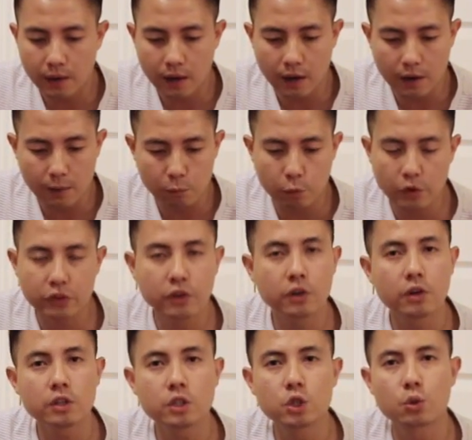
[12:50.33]
With
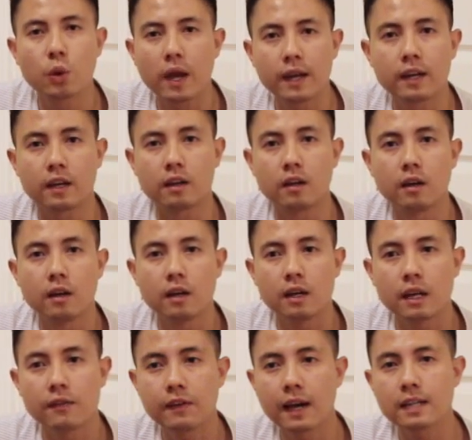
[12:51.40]
good training,
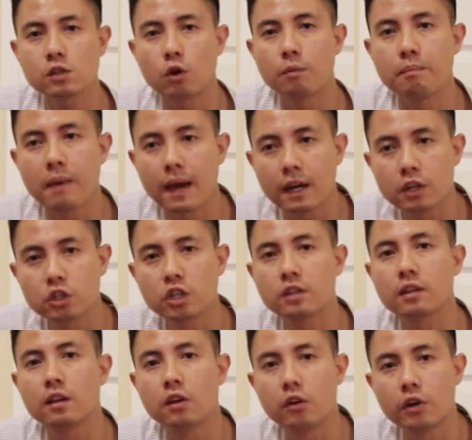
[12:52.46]
if you guys are managing
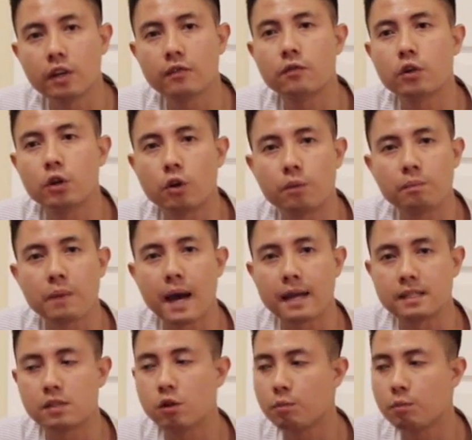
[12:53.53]
the learning for your pets,